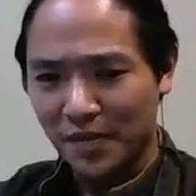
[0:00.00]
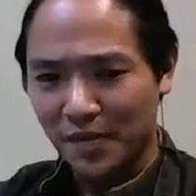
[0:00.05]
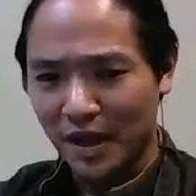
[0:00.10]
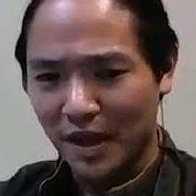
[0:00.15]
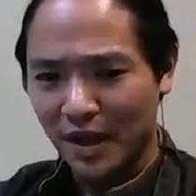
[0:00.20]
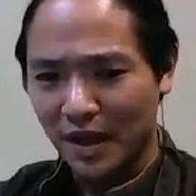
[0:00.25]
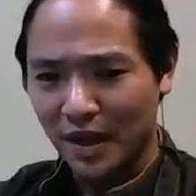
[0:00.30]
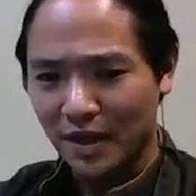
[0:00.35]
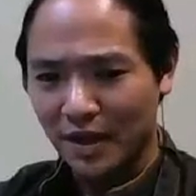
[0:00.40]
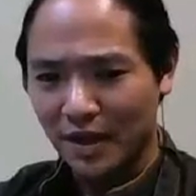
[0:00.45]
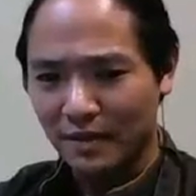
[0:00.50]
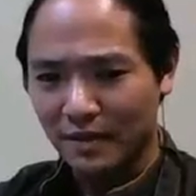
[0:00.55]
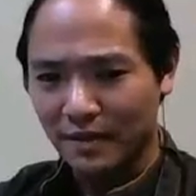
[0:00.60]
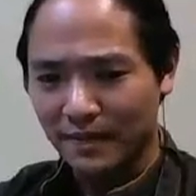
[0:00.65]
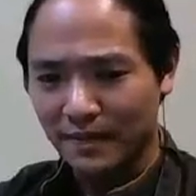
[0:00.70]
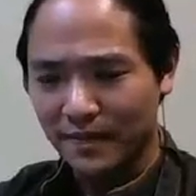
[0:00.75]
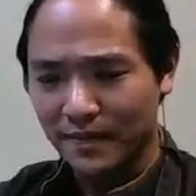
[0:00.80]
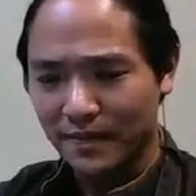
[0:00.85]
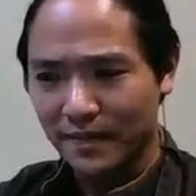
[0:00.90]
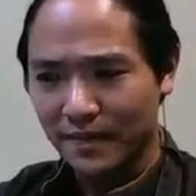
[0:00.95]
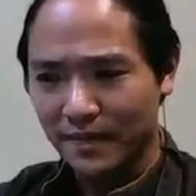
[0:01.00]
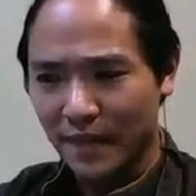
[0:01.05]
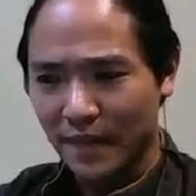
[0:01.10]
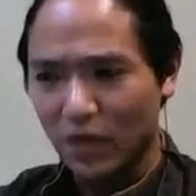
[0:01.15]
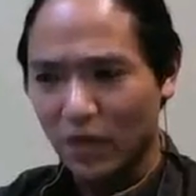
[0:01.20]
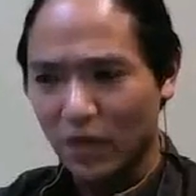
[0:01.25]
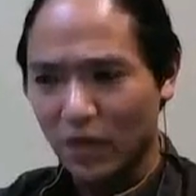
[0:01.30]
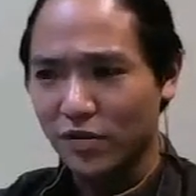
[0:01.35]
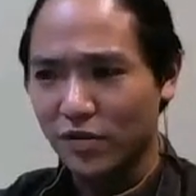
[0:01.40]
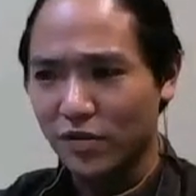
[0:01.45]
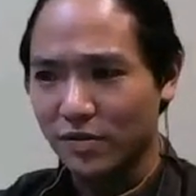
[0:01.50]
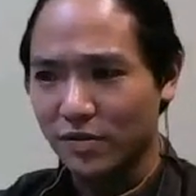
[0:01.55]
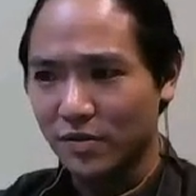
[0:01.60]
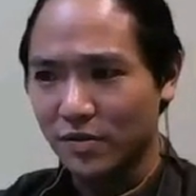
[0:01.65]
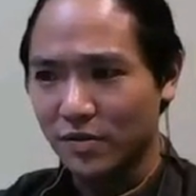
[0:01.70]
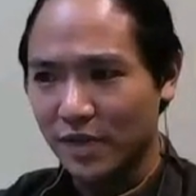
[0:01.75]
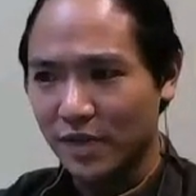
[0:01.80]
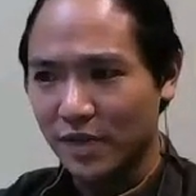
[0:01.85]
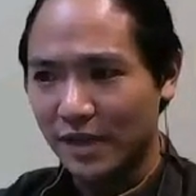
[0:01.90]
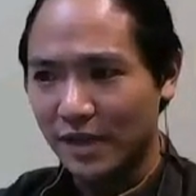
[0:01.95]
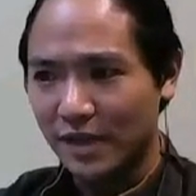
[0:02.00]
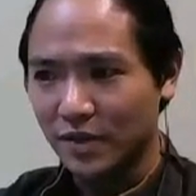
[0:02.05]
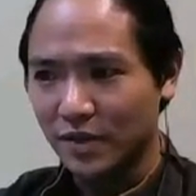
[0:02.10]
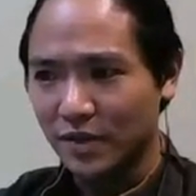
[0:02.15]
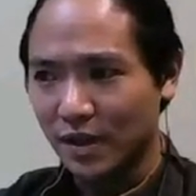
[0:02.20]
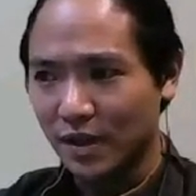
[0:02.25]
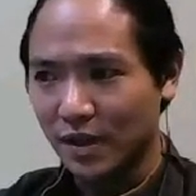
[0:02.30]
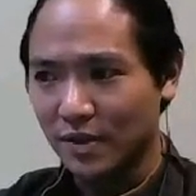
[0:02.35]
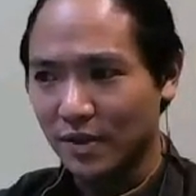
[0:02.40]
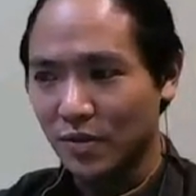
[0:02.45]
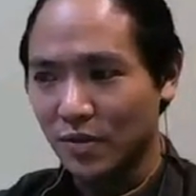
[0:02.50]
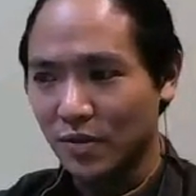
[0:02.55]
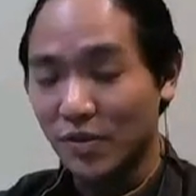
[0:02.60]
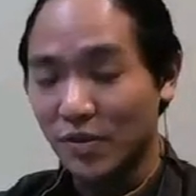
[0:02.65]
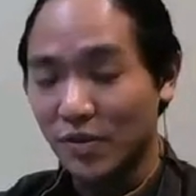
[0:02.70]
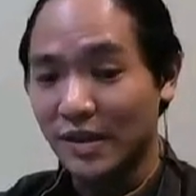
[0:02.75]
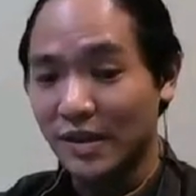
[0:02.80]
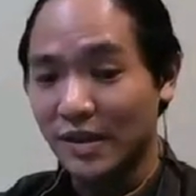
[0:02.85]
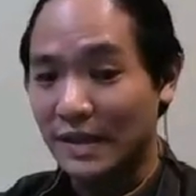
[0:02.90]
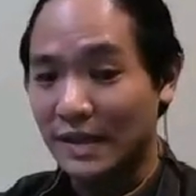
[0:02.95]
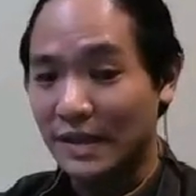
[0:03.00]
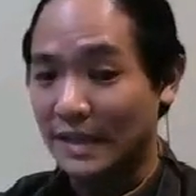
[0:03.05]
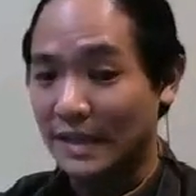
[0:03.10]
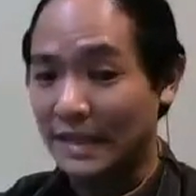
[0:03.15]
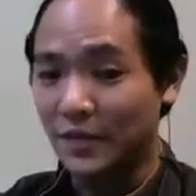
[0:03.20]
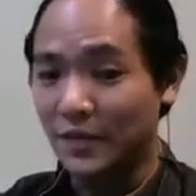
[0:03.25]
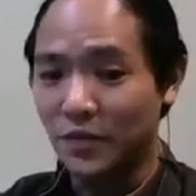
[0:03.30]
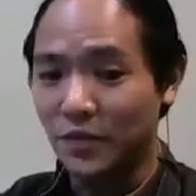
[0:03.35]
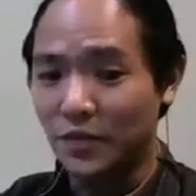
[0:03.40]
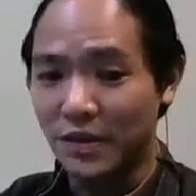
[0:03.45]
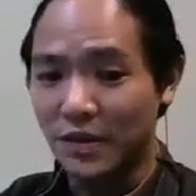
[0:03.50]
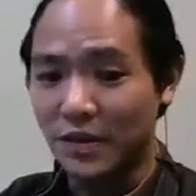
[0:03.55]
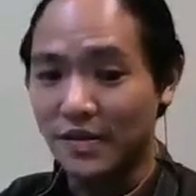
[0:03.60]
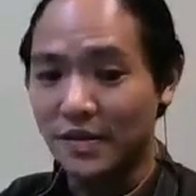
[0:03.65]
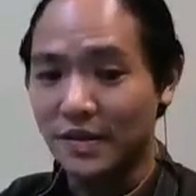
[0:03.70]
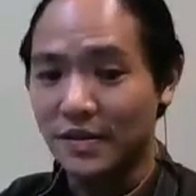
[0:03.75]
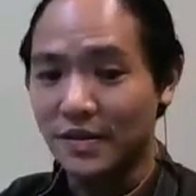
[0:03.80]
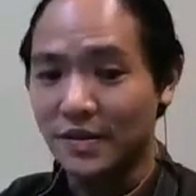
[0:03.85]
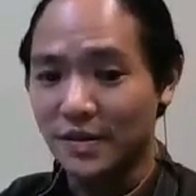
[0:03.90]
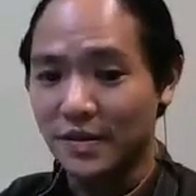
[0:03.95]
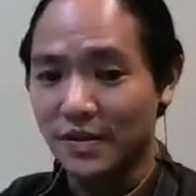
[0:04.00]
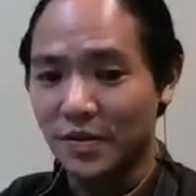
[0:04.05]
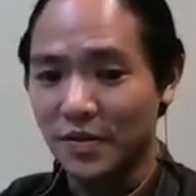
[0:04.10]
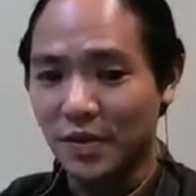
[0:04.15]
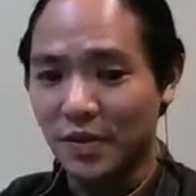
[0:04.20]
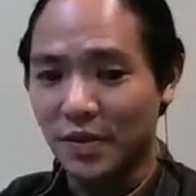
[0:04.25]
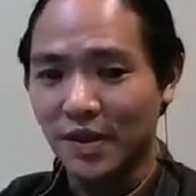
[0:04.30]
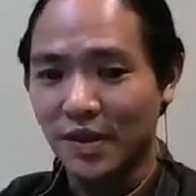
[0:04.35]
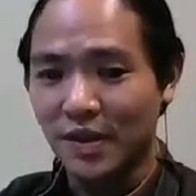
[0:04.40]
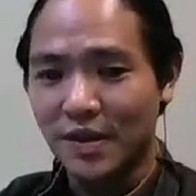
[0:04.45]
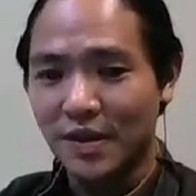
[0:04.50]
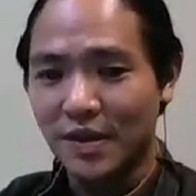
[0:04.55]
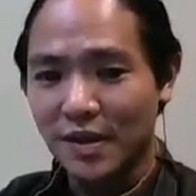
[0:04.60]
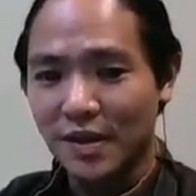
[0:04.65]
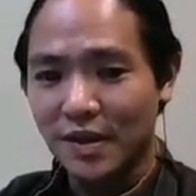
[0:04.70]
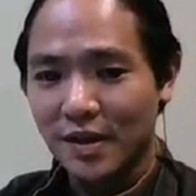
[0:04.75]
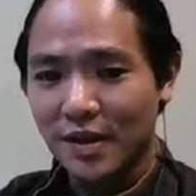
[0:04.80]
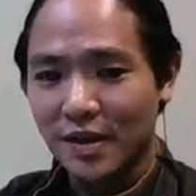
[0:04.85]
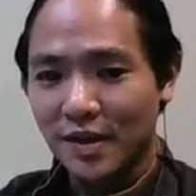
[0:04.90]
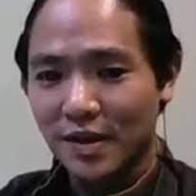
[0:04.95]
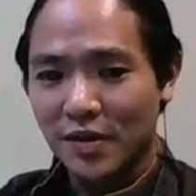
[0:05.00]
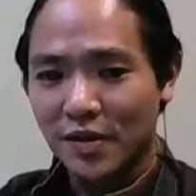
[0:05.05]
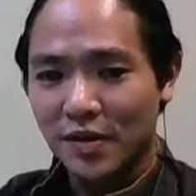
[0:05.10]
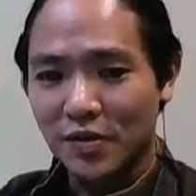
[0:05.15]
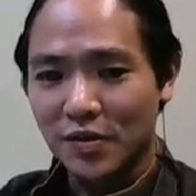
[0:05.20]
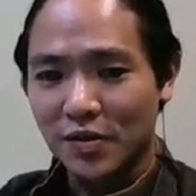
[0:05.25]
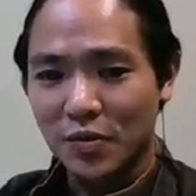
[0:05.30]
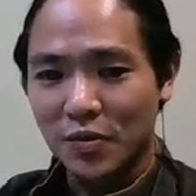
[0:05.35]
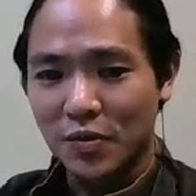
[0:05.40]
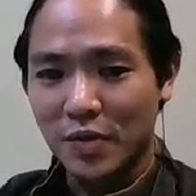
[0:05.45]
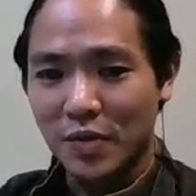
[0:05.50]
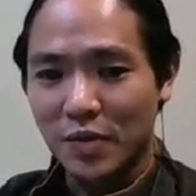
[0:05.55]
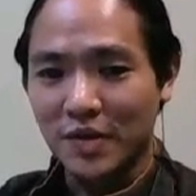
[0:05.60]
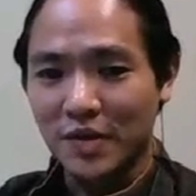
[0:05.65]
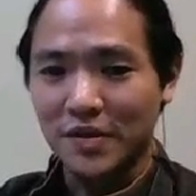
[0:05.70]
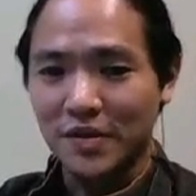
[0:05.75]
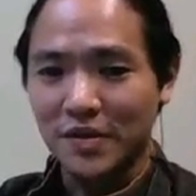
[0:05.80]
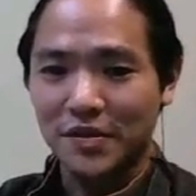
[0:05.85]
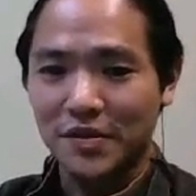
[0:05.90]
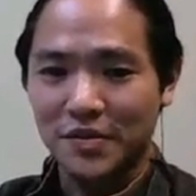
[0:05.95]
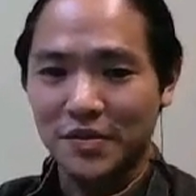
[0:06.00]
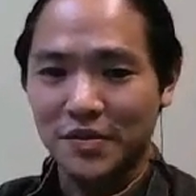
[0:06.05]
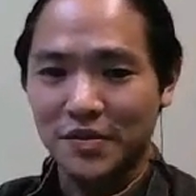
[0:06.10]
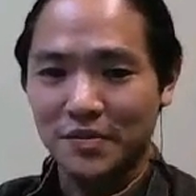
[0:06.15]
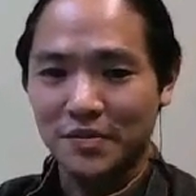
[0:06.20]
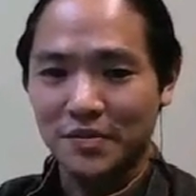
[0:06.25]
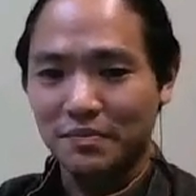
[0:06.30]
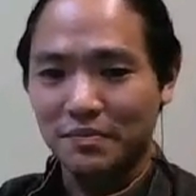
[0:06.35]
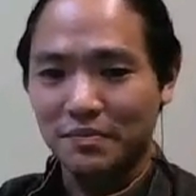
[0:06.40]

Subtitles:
and it also deals with losing a loved one as well. So because